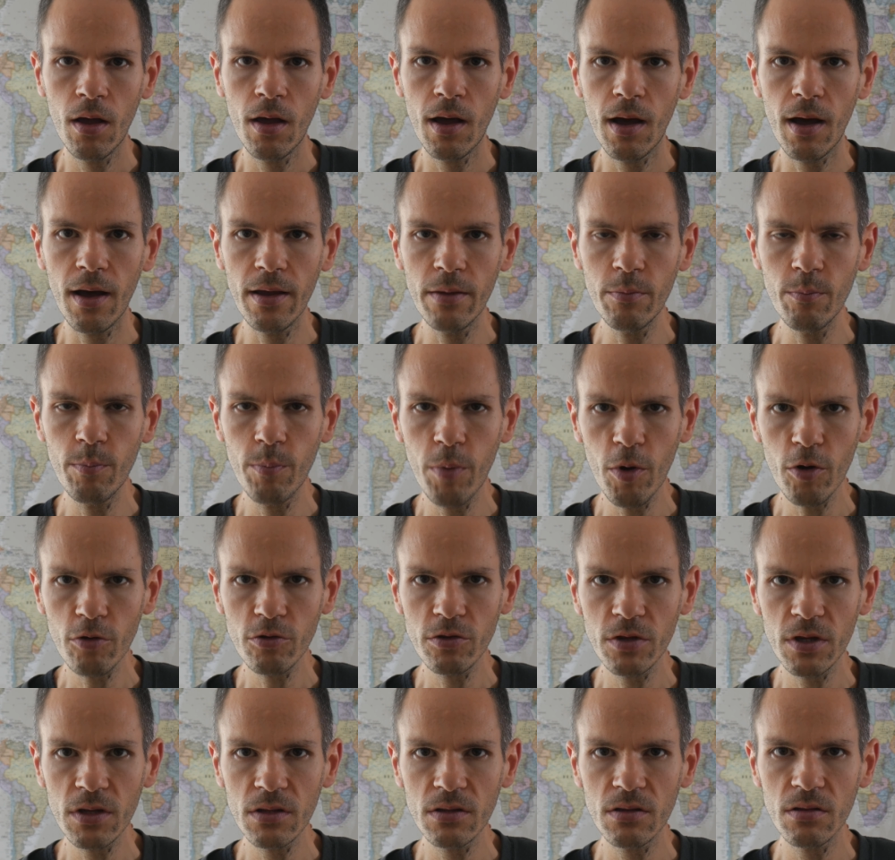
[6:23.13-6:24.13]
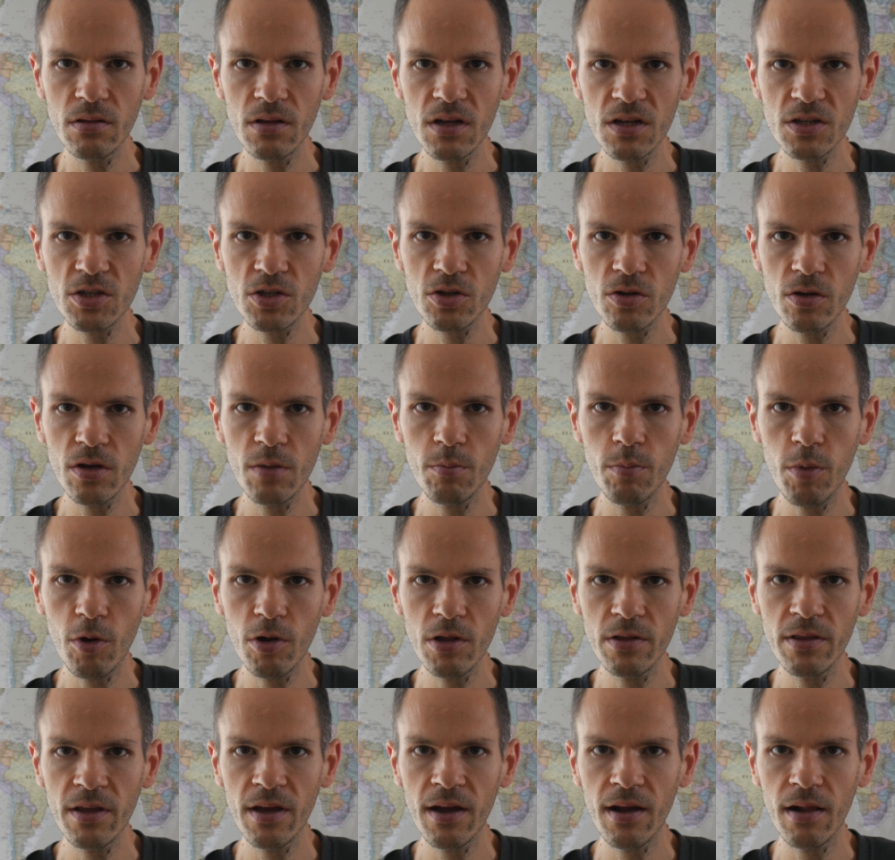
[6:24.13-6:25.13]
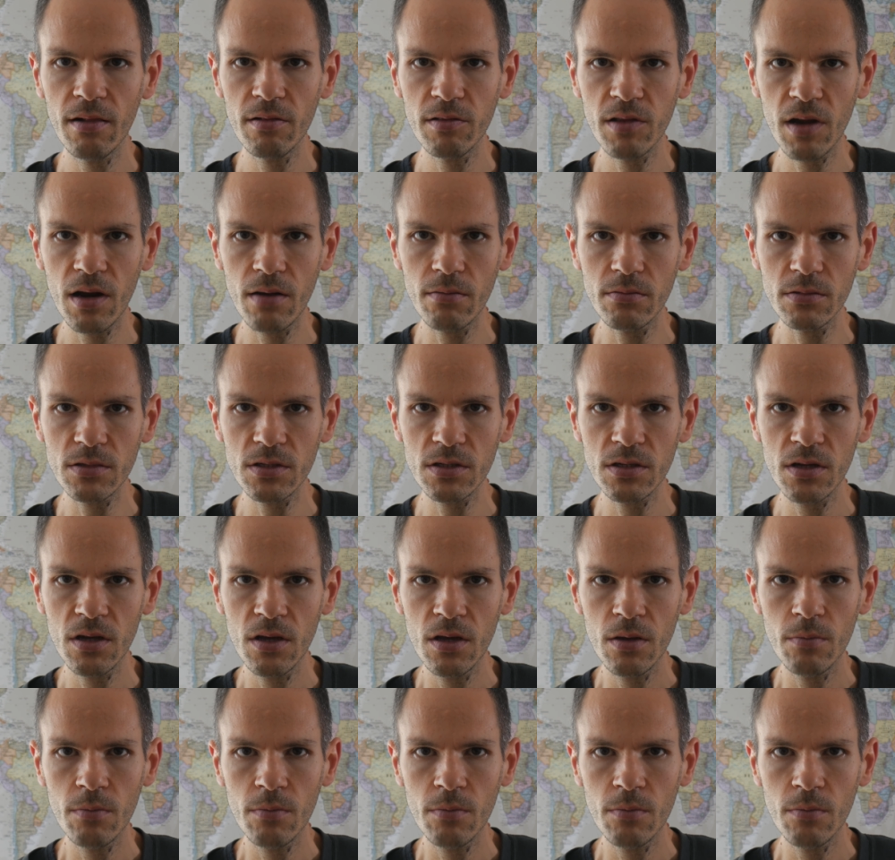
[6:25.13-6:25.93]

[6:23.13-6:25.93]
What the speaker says: an important lesson in political terms,